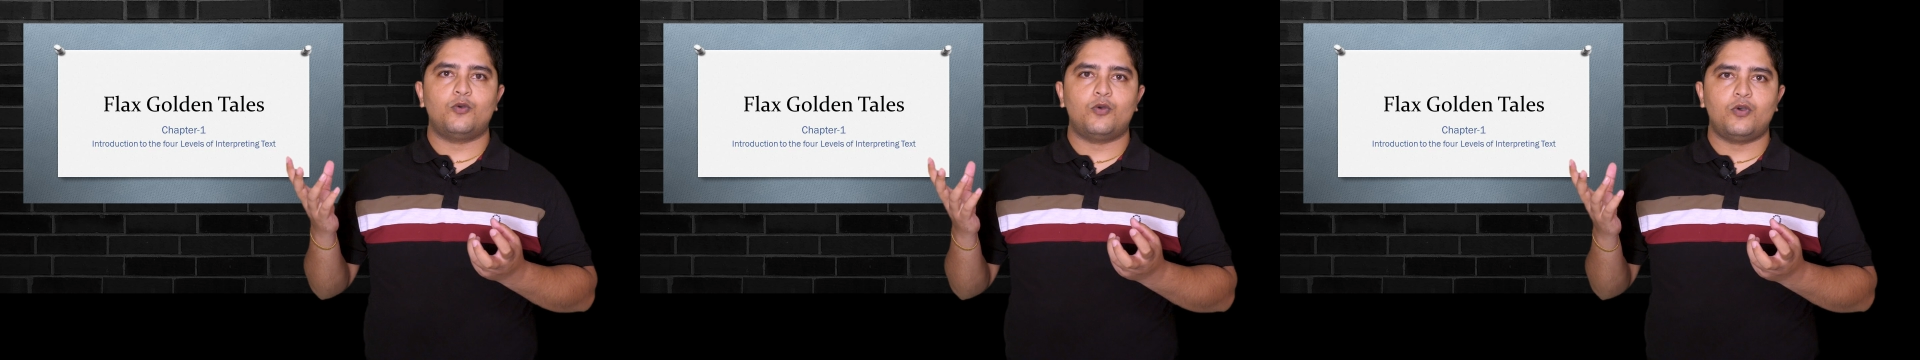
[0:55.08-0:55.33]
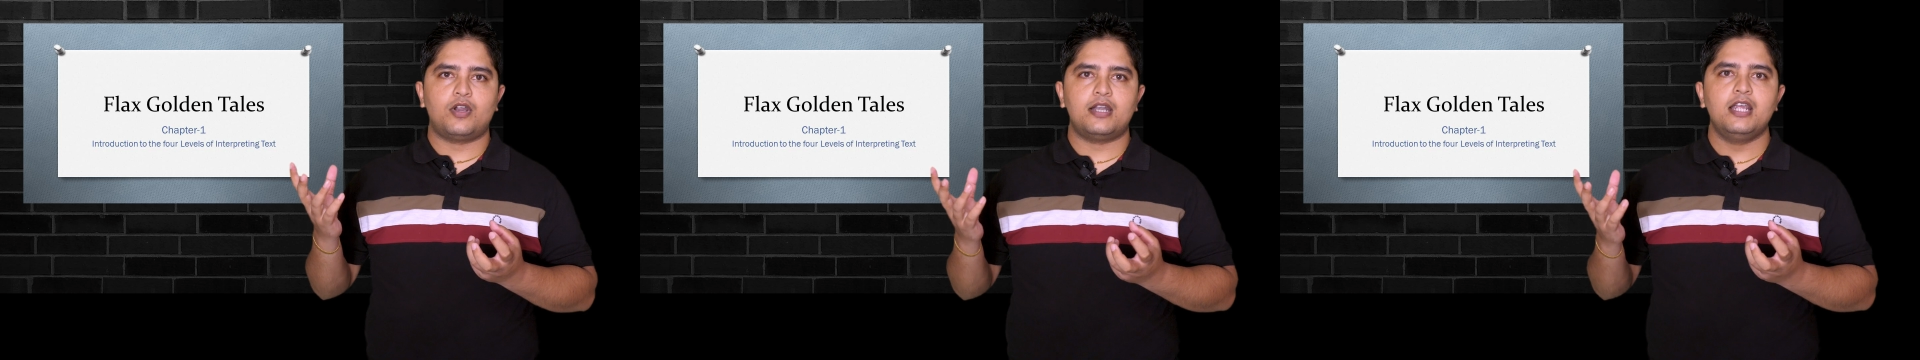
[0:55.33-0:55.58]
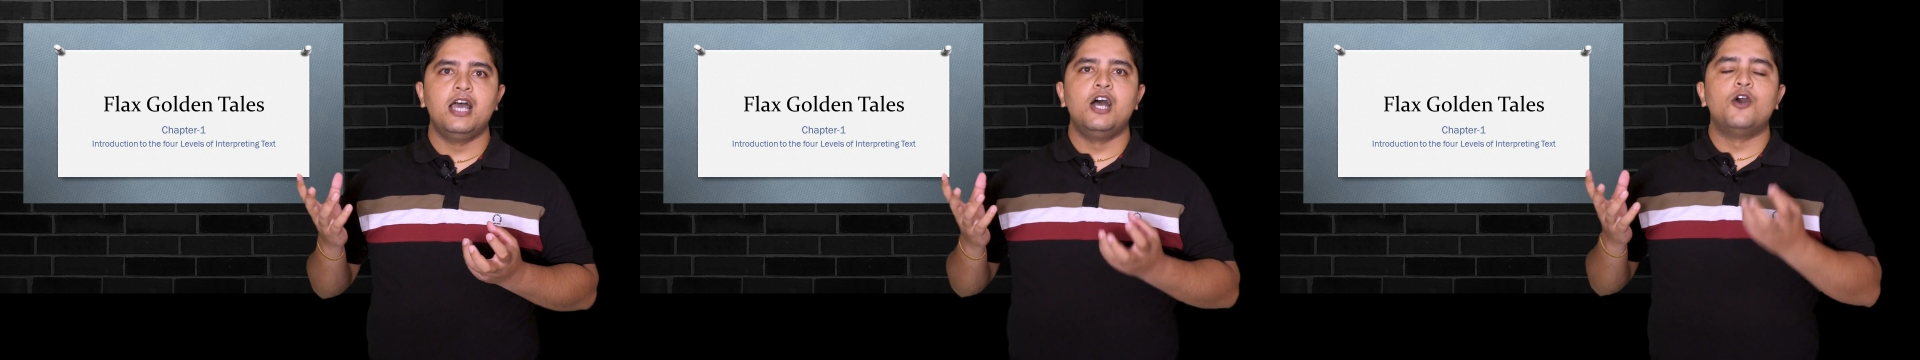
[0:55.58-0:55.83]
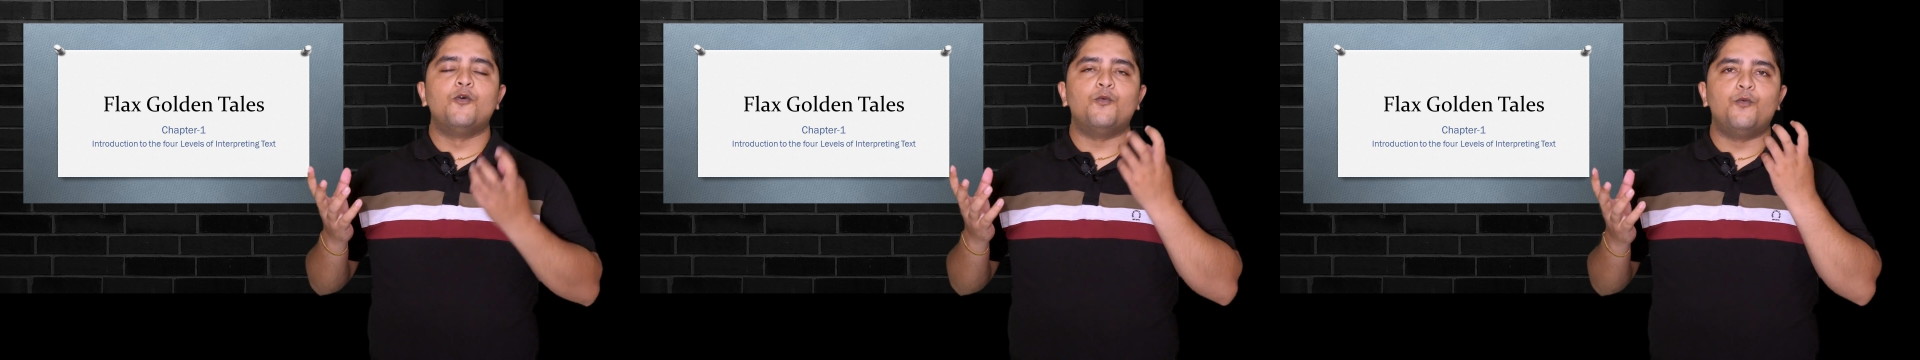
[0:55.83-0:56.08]
or
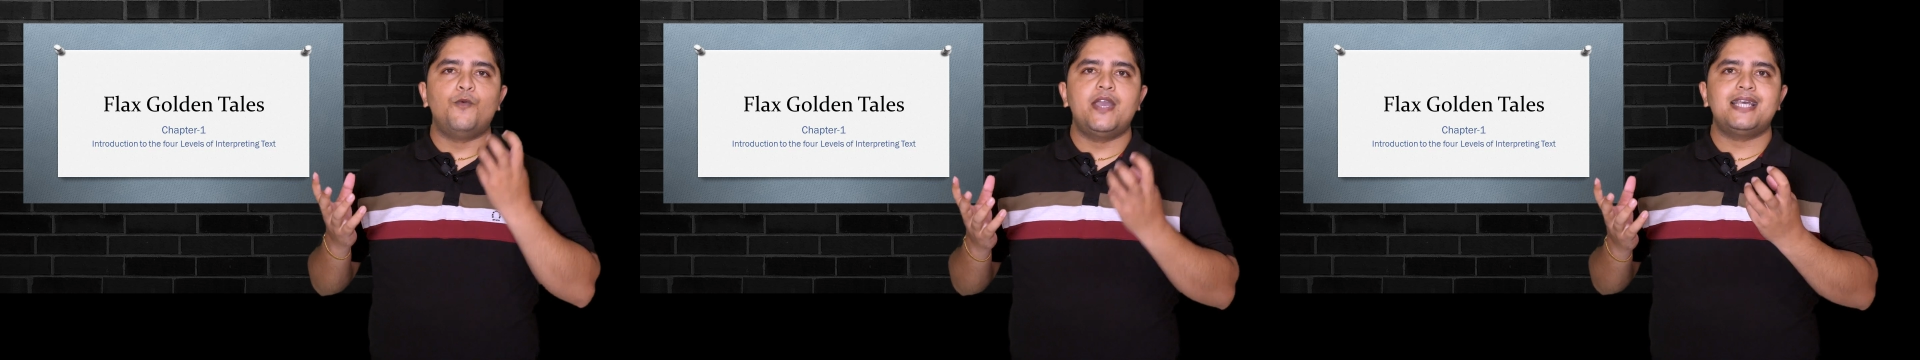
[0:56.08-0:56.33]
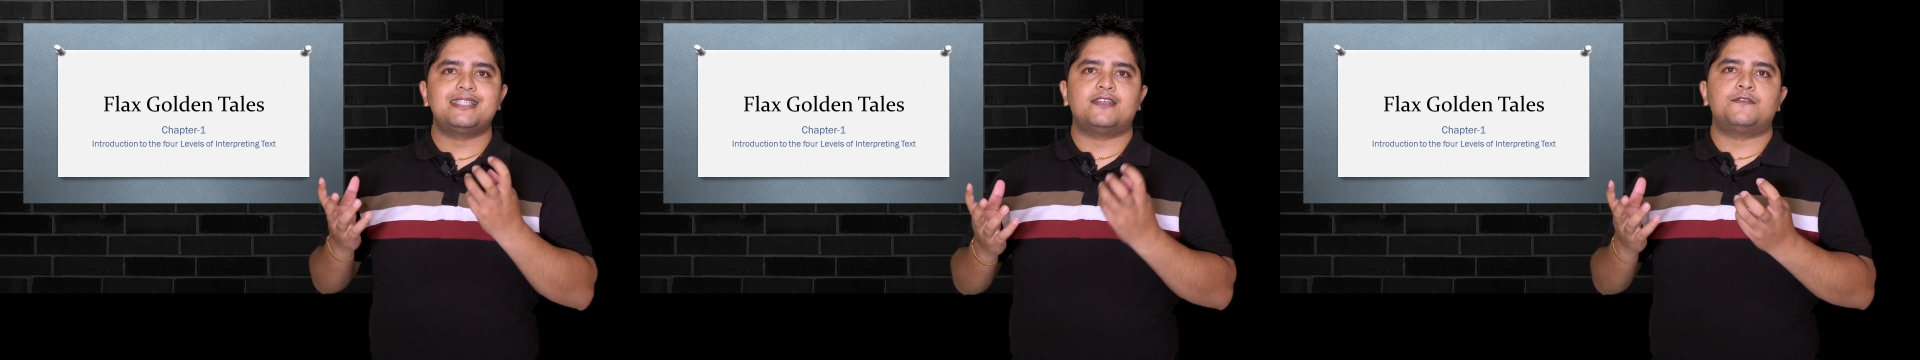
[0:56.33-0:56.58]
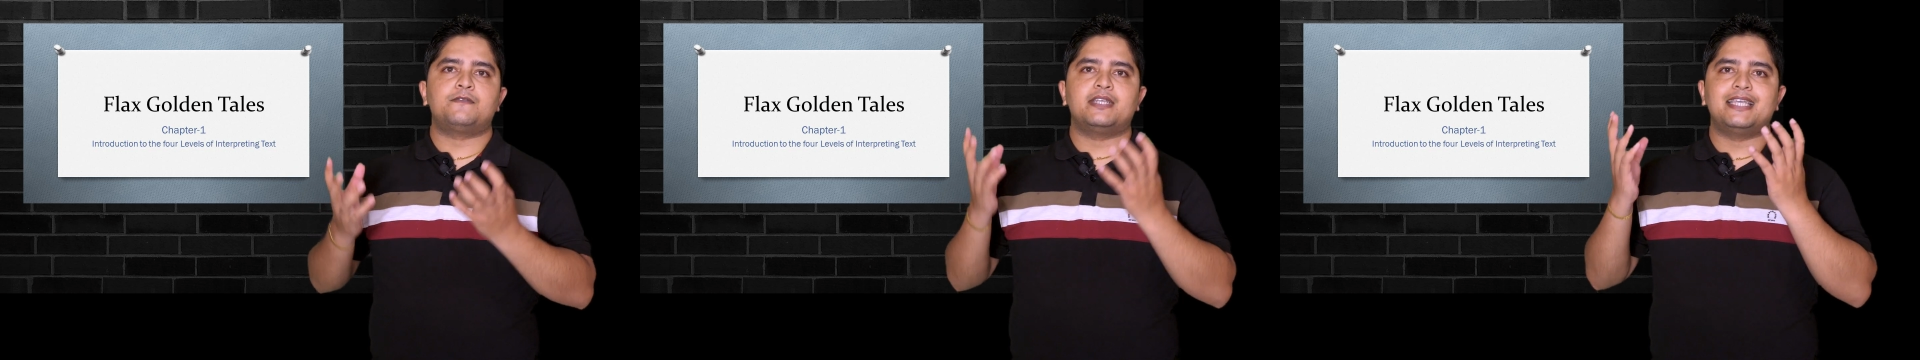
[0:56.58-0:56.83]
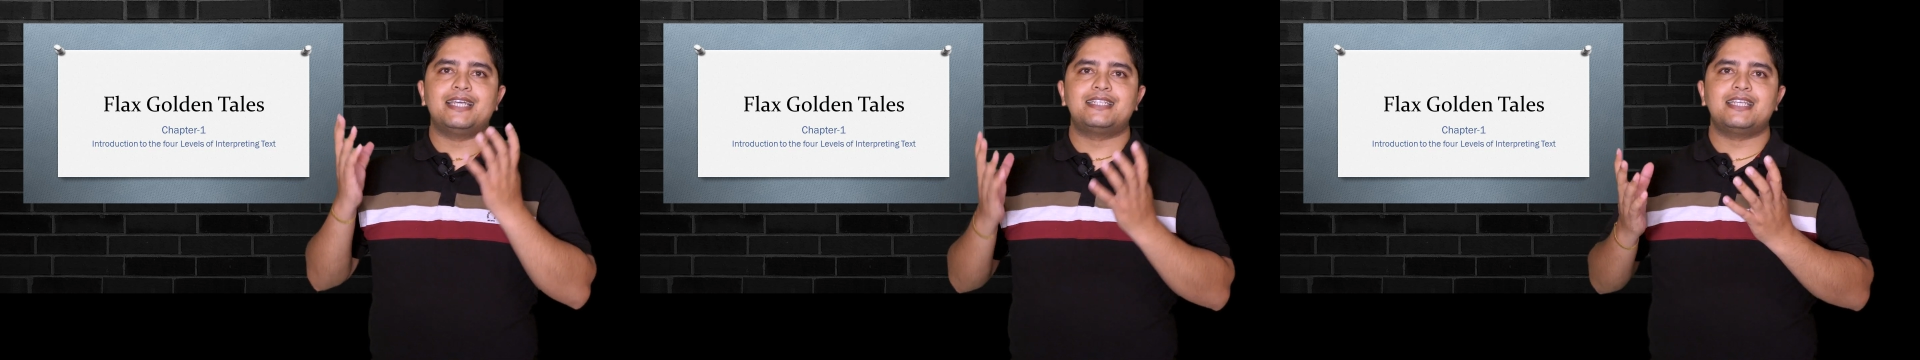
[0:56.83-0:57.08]
ways
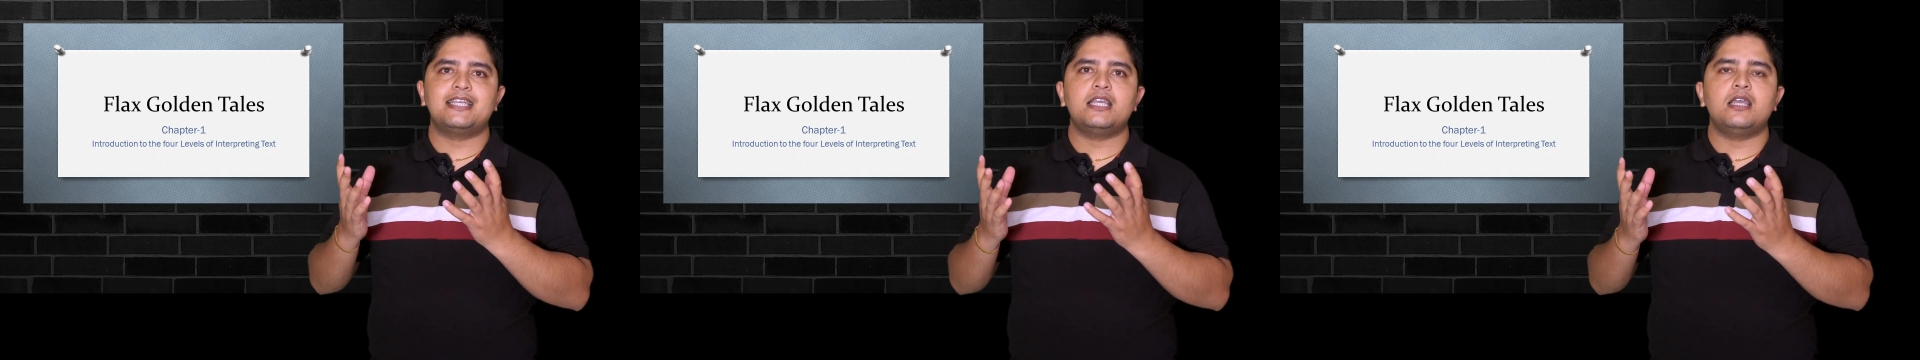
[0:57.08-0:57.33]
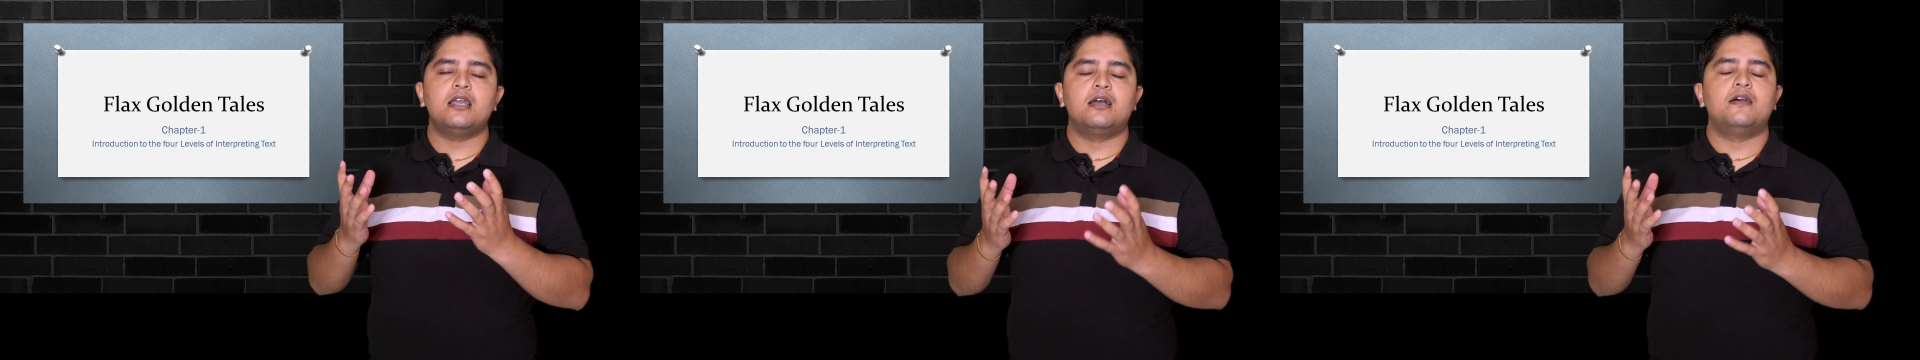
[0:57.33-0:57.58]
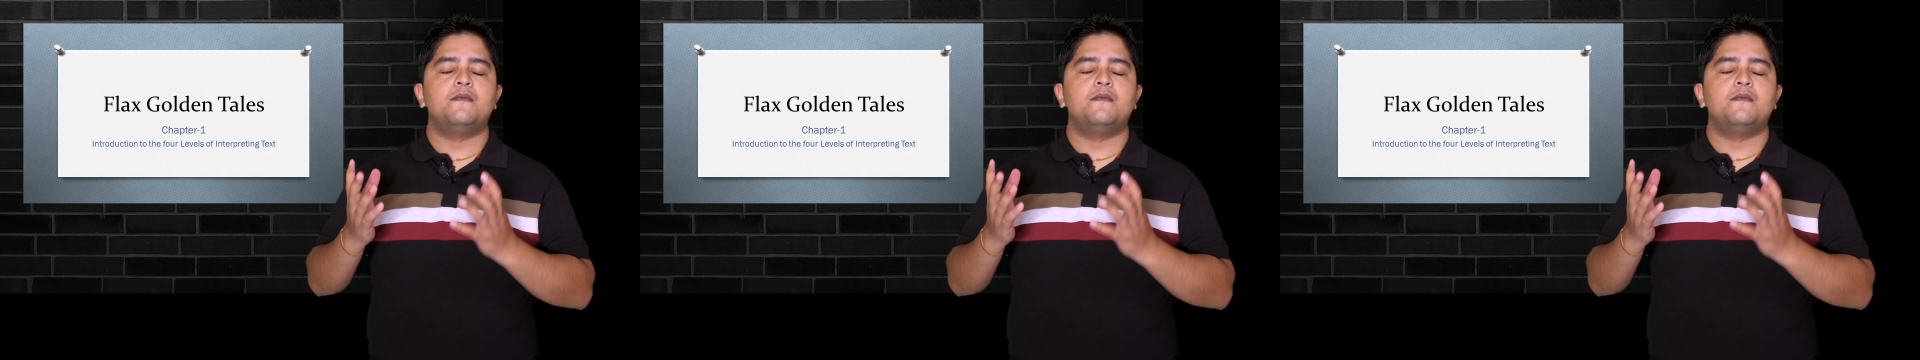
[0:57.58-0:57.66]
of getting